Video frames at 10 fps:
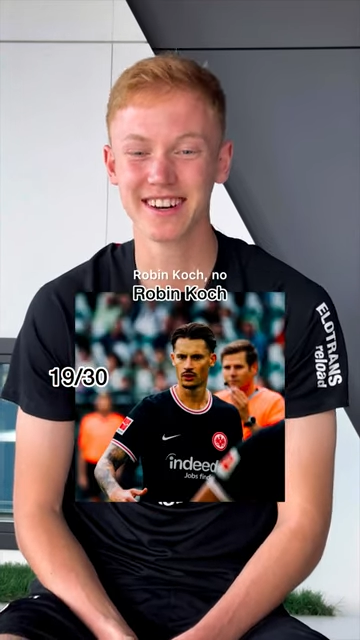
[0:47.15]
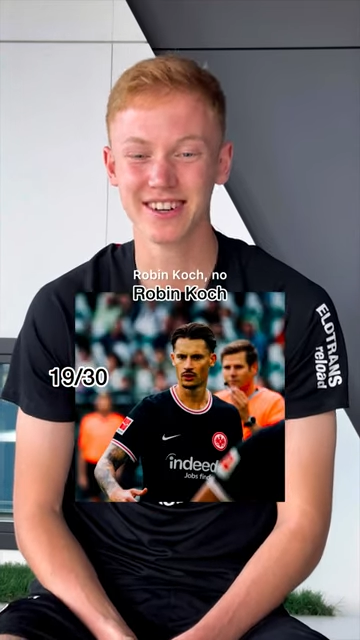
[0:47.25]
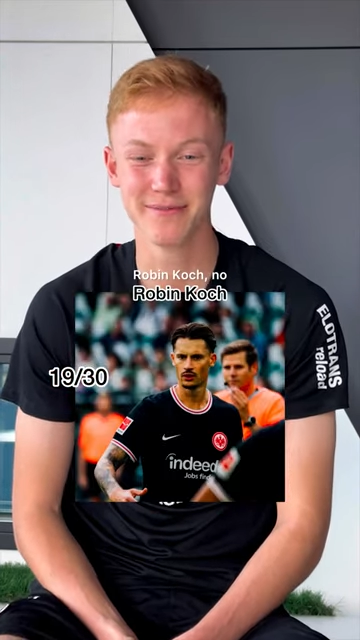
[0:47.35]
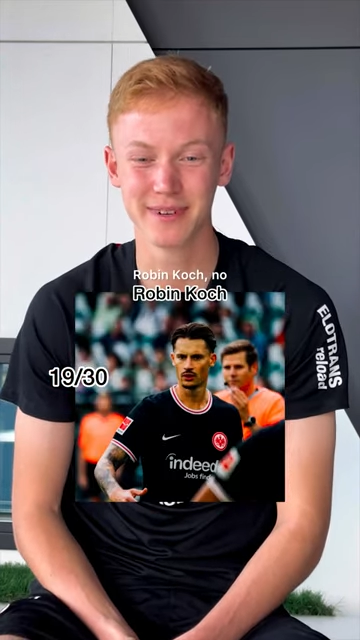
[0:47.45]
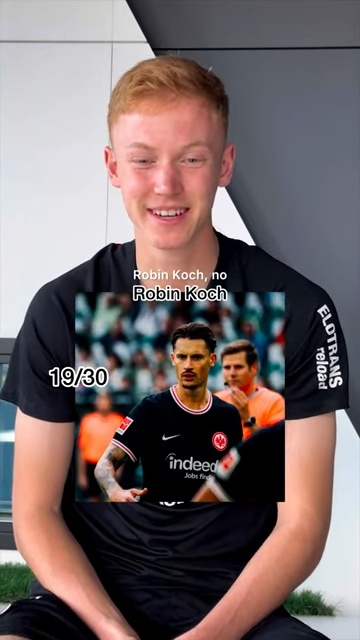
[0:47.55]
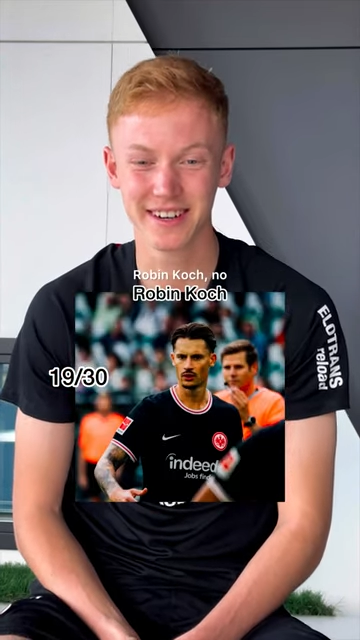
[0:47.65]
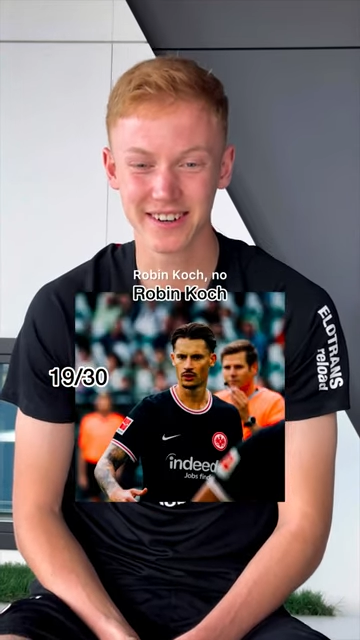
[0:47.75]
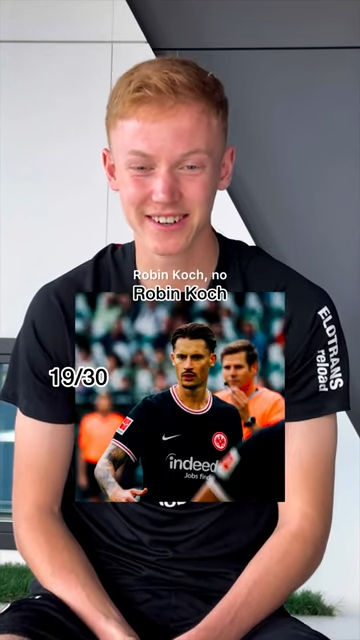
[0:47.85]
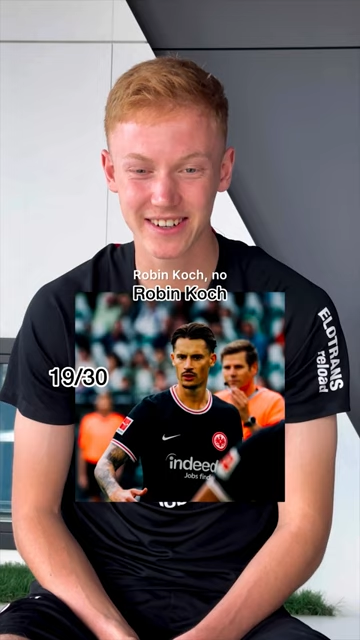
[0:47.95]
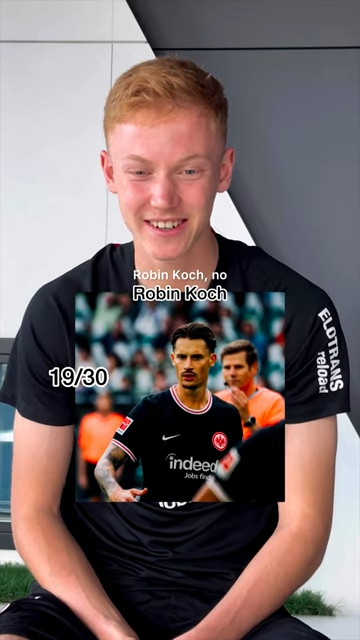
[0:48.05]
Robin
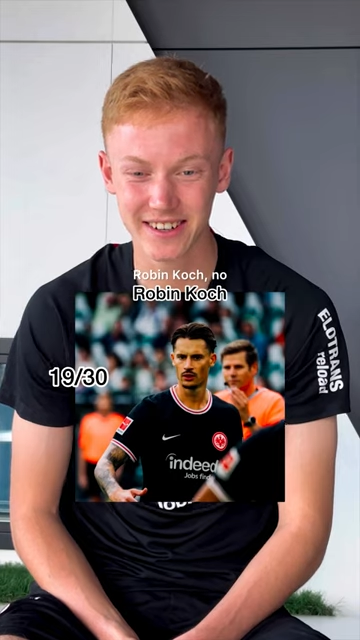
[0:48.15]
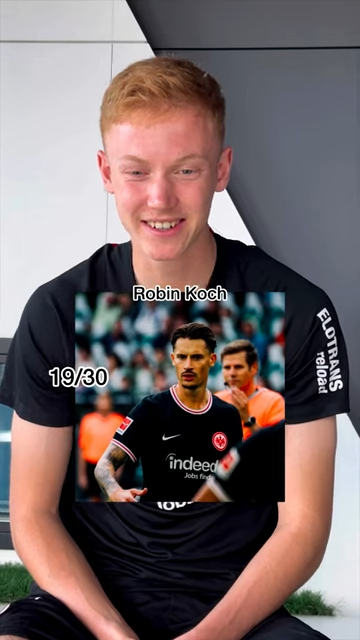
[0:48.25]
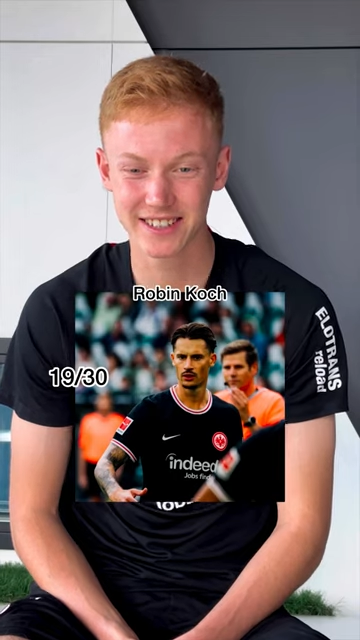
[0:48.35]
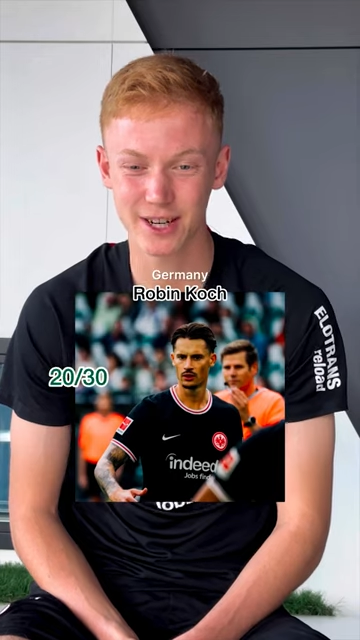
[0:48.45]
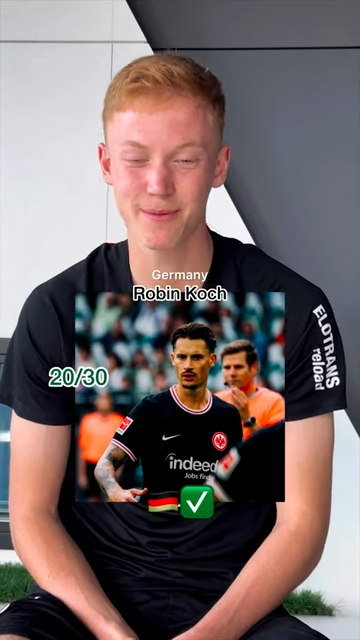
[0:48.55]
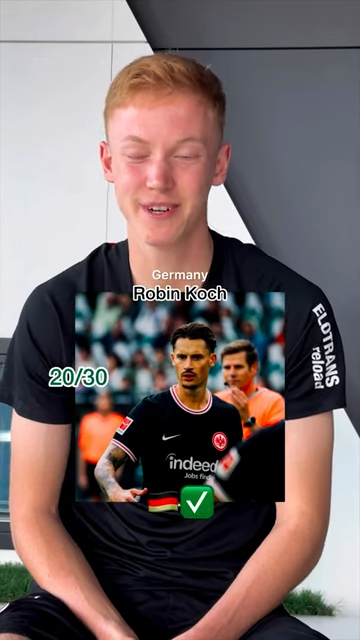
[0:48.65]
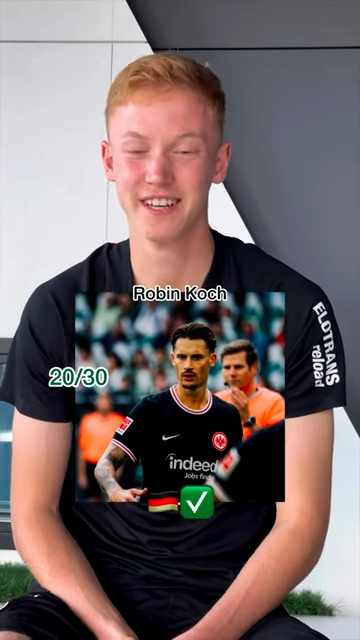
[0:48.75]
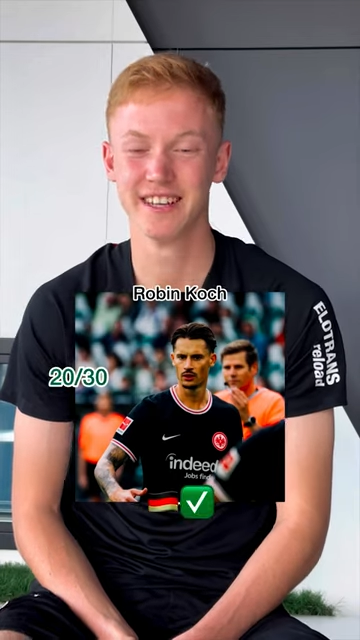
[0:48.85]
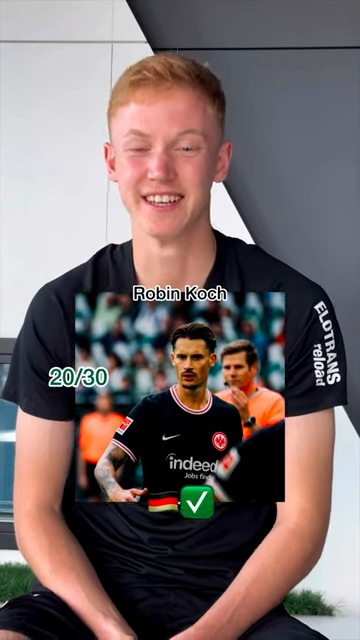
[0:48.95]
Koch, no? Germany.